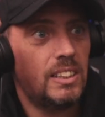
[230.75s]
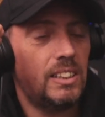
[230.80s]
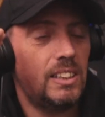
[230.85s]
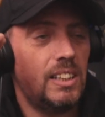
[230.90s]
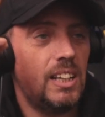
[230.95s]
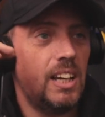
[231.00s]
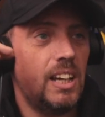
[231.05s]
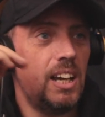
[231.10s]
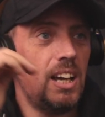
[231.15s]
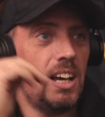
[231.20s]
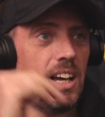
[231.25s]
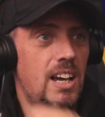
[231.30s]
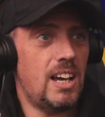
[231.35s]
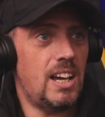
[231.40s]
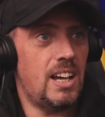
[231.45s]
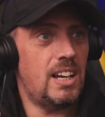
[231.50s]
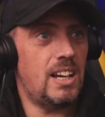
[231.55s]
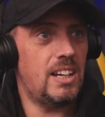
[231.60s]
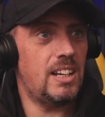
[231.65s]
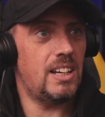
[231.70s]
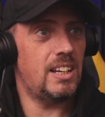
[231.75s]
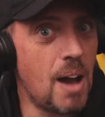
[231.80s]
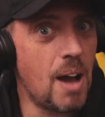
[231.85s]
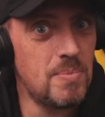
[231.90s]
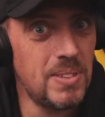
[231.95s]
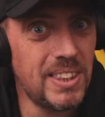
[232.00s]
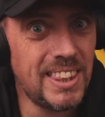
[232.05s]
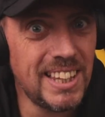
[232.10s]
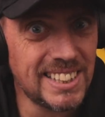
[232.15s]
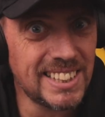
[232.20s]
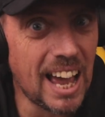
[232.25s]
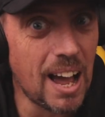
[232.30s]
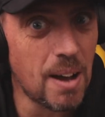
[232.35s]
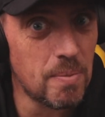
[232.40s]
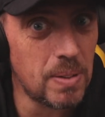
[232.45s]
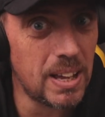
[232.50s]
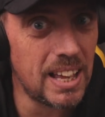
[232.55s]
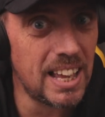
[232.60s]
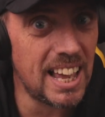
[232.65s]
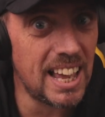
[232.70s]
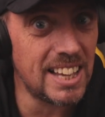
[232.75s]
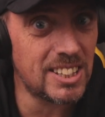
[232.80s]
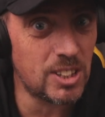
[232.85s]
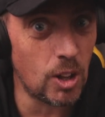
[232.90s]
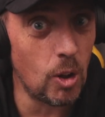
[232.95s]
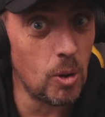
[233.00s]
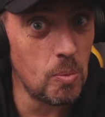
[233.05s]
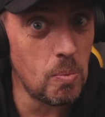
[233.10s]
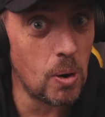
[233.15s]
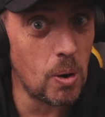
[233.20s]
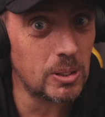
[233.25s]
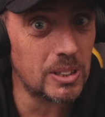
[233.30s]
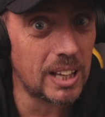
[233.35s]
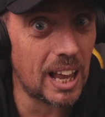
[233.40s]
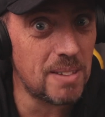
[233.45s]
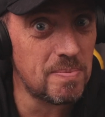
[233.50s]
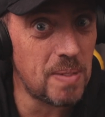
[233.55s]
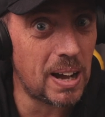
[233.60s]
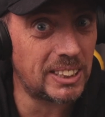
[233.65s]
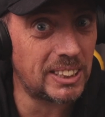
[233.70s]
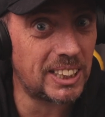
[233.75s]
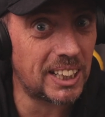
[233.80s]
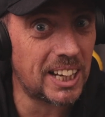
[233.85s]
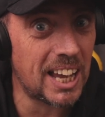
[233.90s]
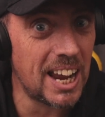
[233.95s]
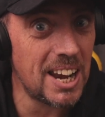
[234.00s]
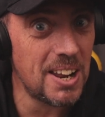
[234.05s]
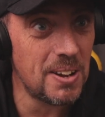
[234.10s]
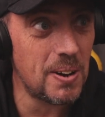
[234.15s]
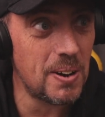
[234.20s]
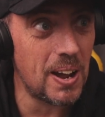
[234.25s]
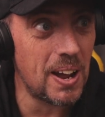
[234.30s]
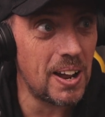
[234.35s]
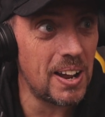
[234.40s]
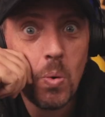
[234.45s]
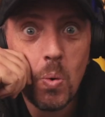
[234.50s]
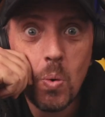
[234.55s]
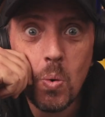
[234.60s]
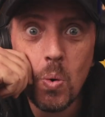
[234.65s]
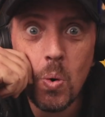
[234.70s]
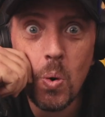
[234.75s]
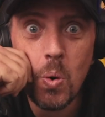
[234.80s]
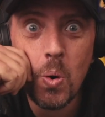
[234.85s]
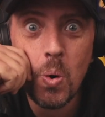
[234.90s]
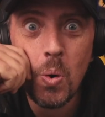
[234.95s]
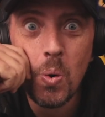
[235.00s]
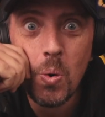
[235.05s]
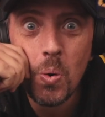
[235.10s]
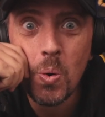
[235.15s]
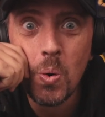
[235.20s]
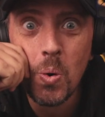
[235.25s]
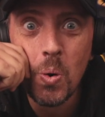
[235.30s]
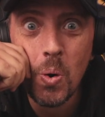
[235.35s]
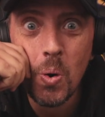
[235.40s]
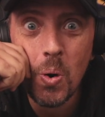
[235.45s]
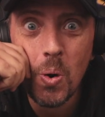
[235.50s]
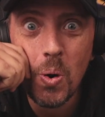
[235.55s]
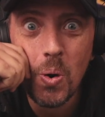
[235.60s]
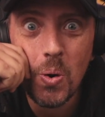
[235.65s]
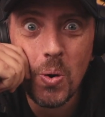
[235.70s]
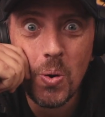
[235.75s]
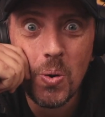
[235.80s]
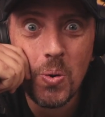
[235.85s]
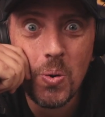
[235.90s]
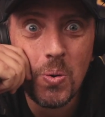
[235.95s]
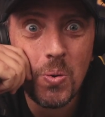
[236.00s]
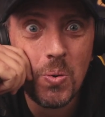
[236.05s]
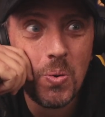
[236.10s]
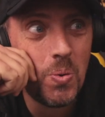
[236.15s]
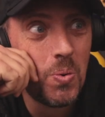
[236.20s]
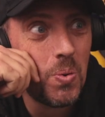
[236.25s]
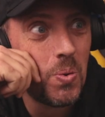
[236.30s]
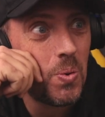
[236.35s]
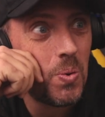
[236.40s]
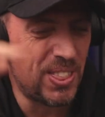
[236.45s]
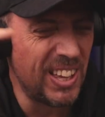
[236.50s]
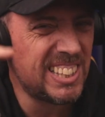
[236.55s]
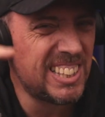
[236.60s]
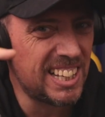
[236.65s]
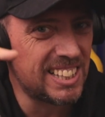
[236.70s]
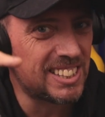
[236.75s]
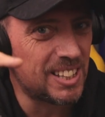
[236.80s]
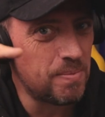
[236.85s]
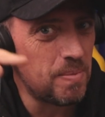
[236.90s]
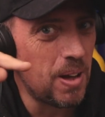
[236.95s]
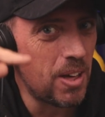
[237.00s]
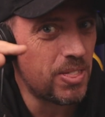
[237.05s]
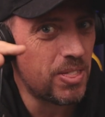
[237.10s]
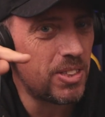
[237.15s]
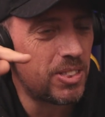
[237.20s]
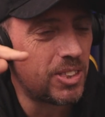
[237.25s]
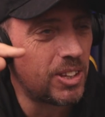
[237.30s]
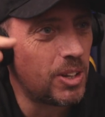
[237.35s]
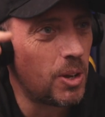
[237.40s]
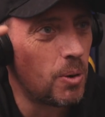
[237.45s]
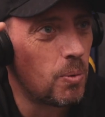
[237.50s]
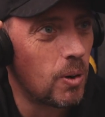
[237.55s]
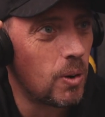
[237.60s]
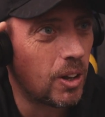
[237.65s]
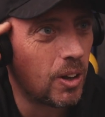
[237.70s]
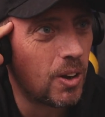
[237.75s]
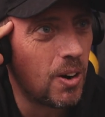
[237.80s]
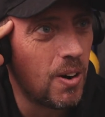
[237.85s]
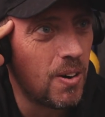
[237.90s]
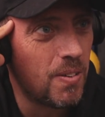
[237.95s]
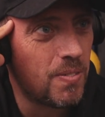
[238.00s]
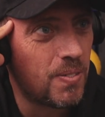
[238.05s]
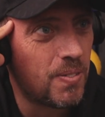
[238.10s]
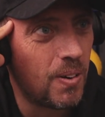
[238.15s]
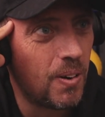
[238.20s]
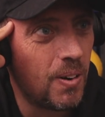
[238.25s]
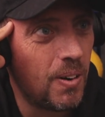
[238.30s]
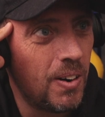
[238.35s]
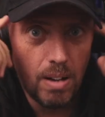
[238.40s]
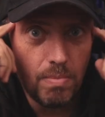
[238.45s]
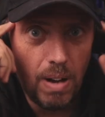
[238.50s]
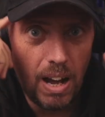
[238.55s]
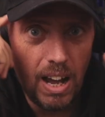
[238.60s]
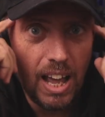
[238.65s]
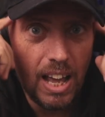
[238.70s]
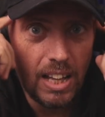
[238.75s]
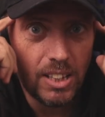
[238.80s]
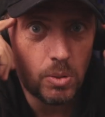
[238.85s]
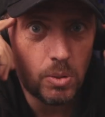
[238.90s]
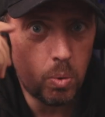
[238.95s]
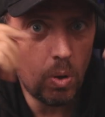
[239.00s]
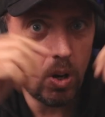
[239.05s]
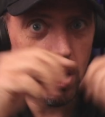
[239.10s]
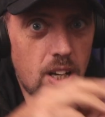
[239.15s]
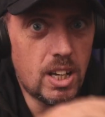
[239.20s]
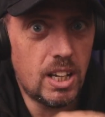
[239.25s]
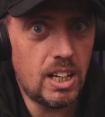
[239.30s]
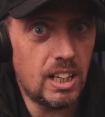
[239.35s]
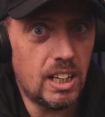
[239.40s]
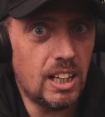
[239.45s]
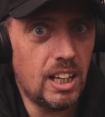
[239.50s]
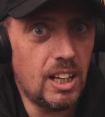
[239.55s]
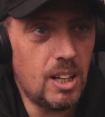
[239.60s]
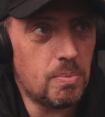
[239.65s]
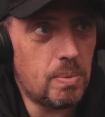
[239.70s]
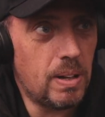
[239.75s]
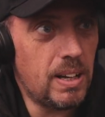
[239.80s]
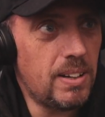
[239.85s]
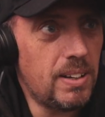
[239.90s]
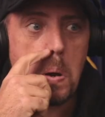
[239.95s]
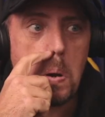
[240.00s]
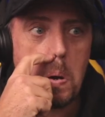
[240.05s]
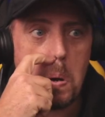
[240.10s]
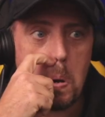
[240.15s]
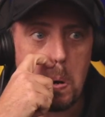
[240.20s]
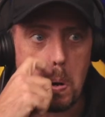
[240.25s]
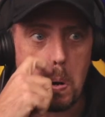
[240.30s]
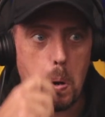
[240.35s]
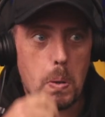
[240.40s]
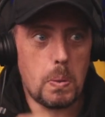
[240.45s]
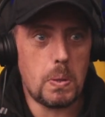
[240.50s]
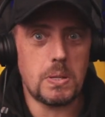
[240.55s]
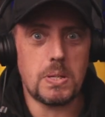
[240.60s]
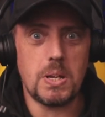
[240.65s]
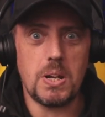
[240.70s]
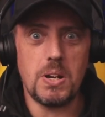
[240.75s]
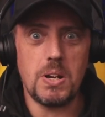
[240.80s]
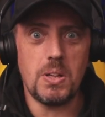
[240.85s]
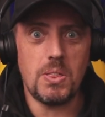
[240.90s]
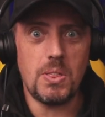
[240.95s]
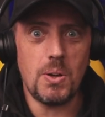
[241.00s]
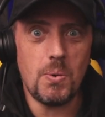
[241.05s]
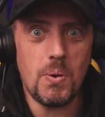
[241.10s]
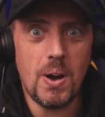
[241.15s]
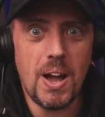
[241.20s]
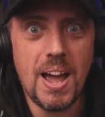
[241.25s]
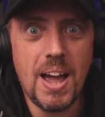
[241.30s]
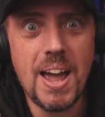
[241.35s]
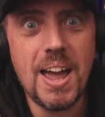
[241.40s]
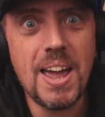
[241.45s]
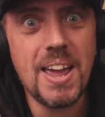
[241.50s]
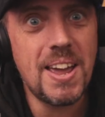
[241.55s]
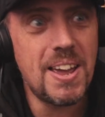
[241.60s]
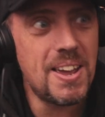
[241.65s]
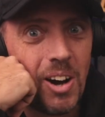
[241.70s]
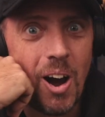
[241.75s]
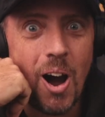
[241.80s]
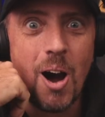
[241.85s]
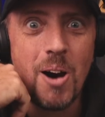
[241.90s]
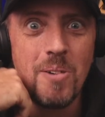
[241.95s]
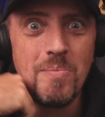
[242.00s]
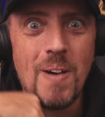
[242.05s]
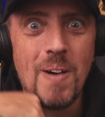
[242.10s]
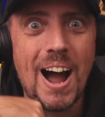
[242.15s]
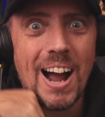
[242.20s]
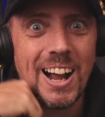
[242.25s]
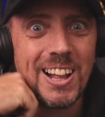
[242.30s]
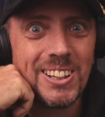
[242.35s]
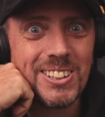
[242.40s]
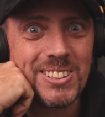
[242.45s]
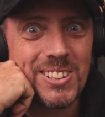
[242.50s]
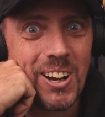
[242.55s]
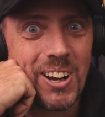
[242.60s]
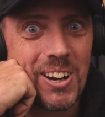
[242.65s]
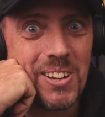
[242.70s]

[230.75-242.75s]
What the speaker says: Yeah. I mean, this app is almost like magic anyway. Woo-hoo-hoo. This is the method that you want to go for. My head's working a little bit. Oh, there's another way. Oh, Michael's got